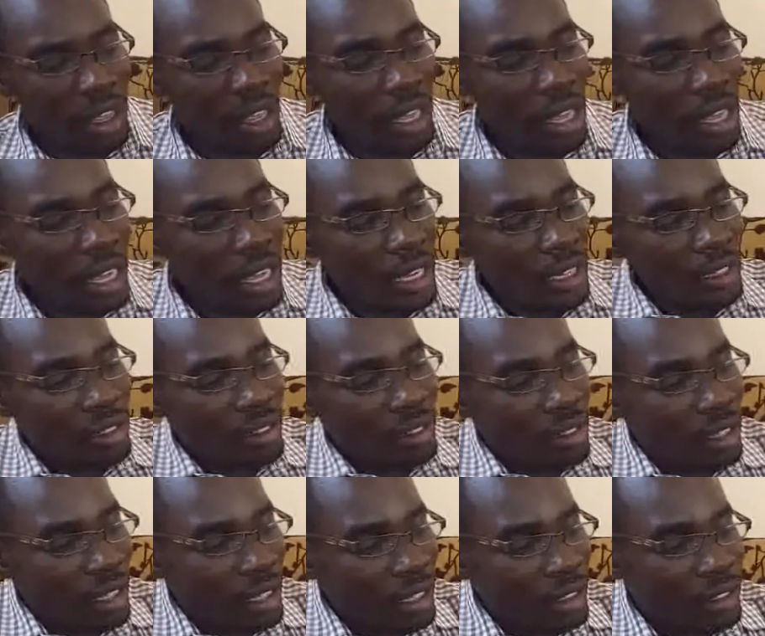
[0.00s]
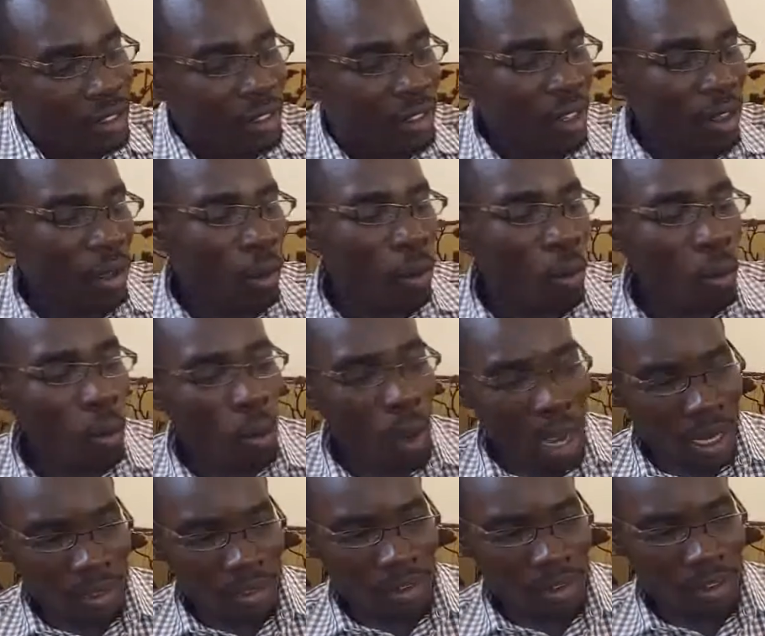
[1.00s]
and 6
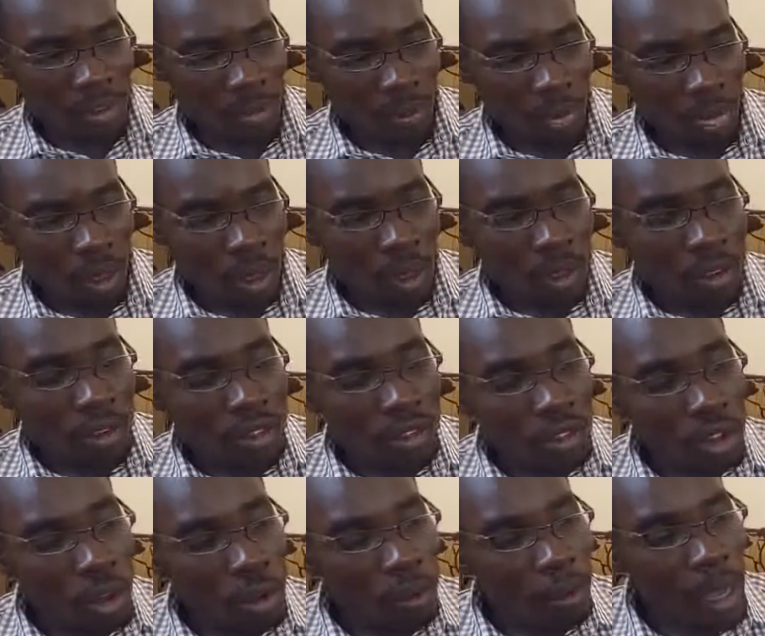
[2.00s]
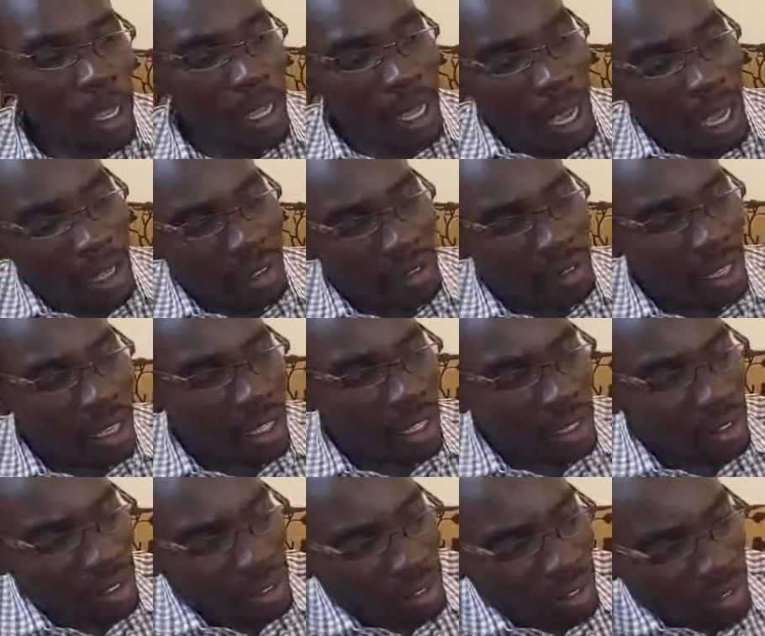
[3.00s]
ones. So my answer is
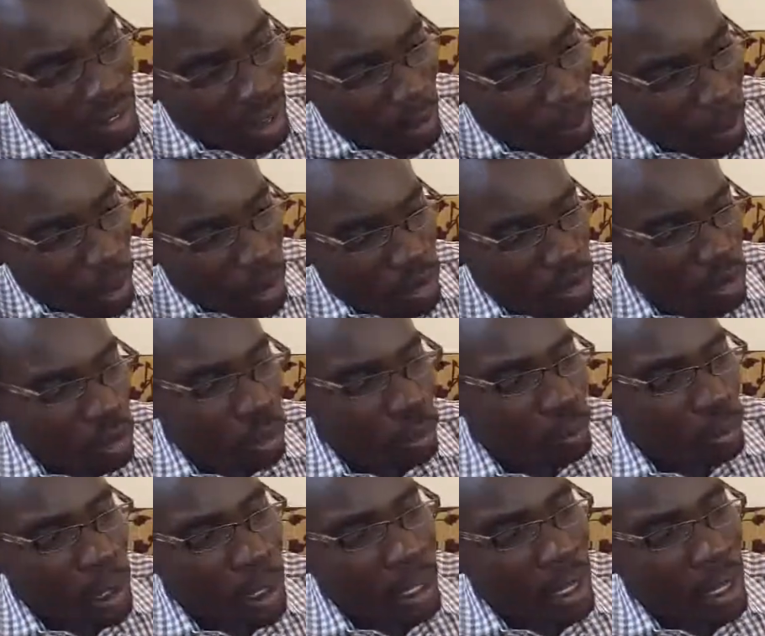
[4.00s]
supposed to be